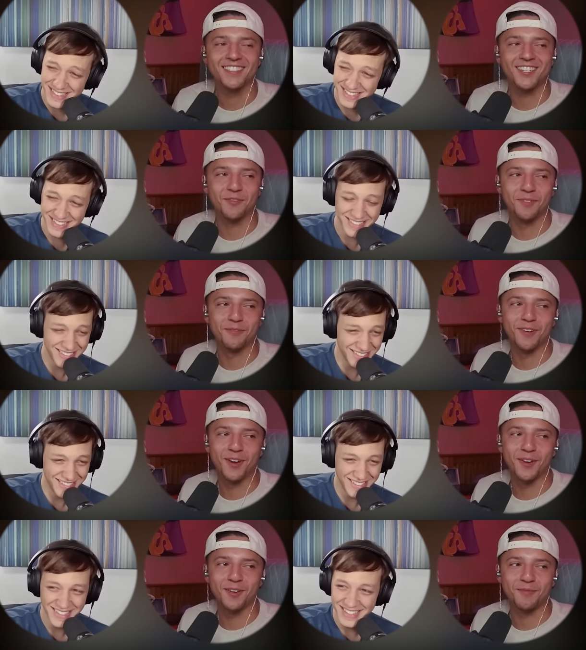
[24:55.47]
Speaker 1: It's giving me
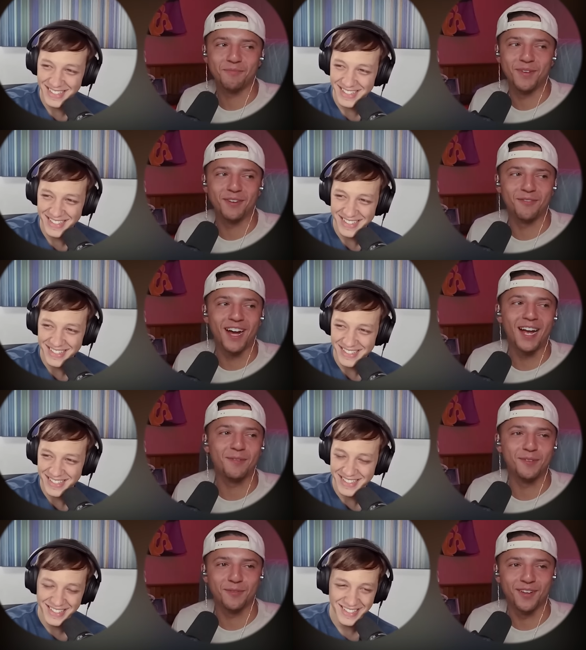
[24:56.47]
very big
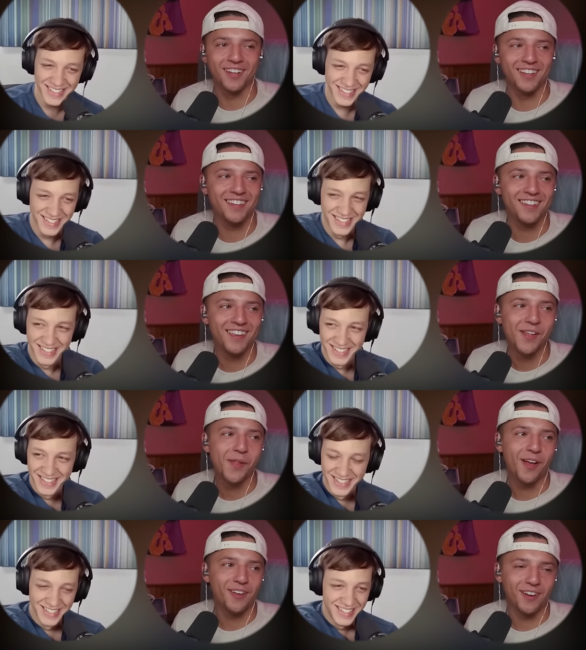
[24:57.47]
vibes of uh,
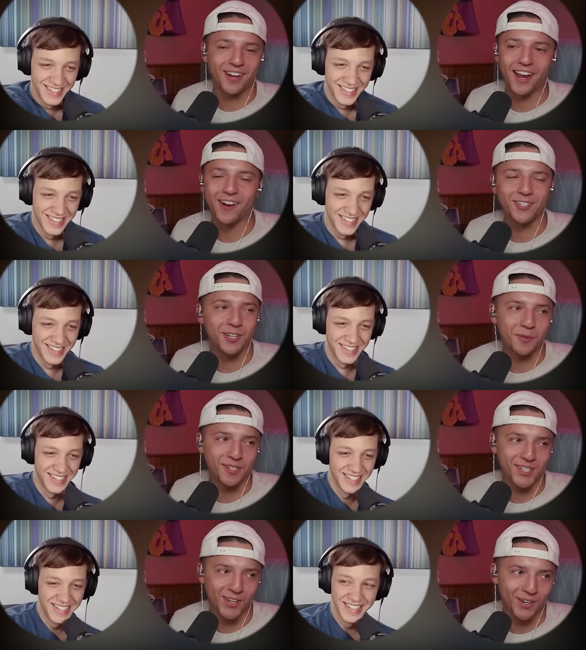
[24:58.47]
a character that
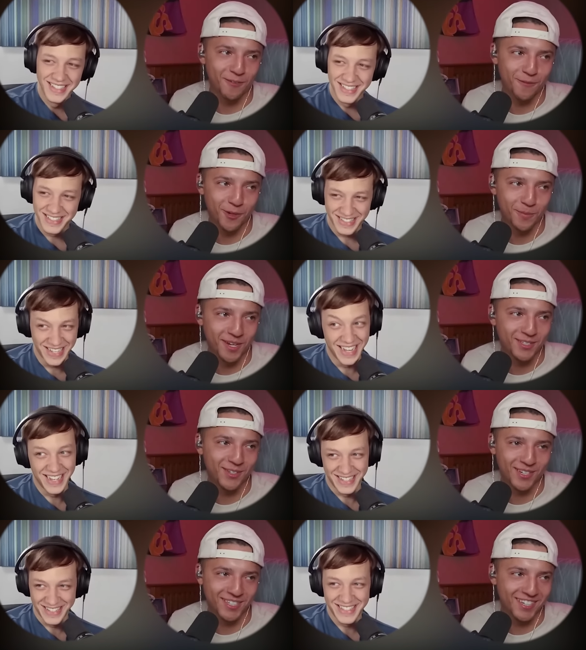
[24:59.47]
we saw in a film yeah. not
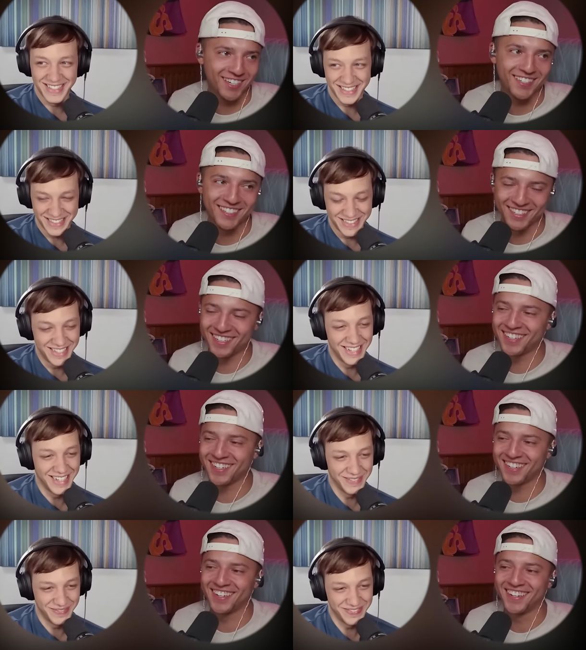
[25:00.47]
so long ago. Yeah.